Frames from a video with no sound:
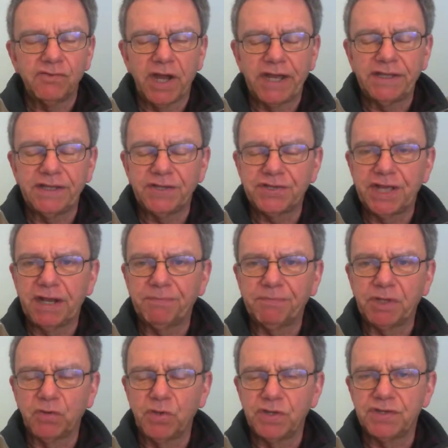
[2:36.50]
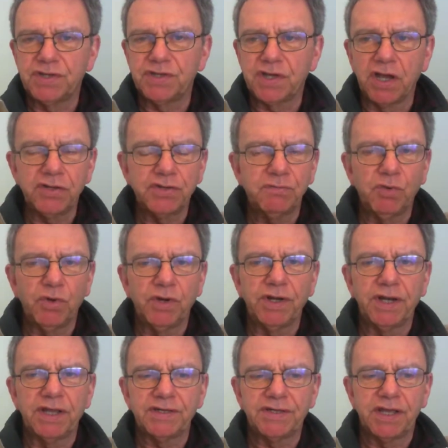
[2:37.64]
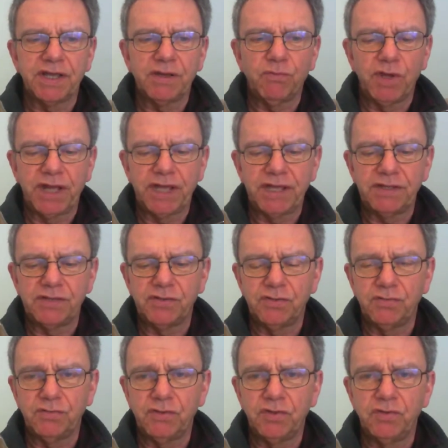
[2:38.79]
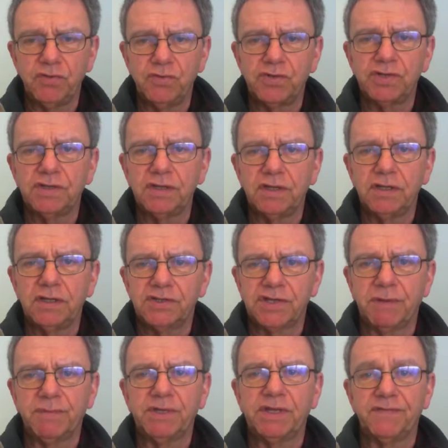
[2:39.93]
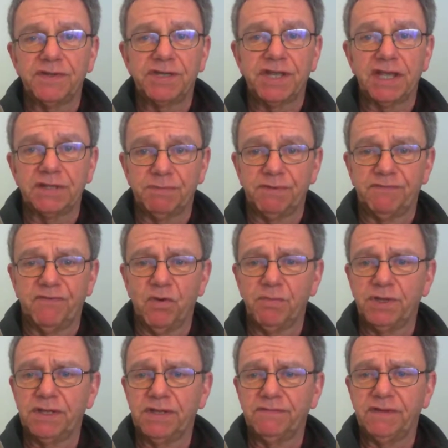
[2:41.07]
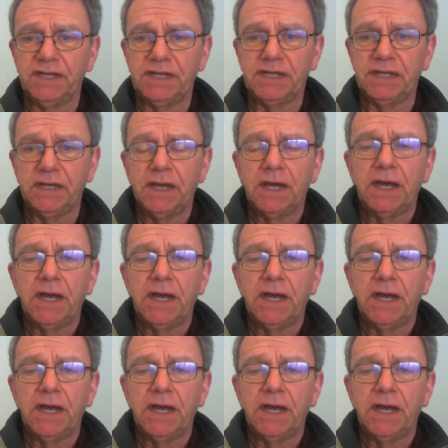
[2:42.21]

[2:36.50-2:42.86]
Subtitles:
tried to set up the quiz discussion board as a way to use summative assessment formatively.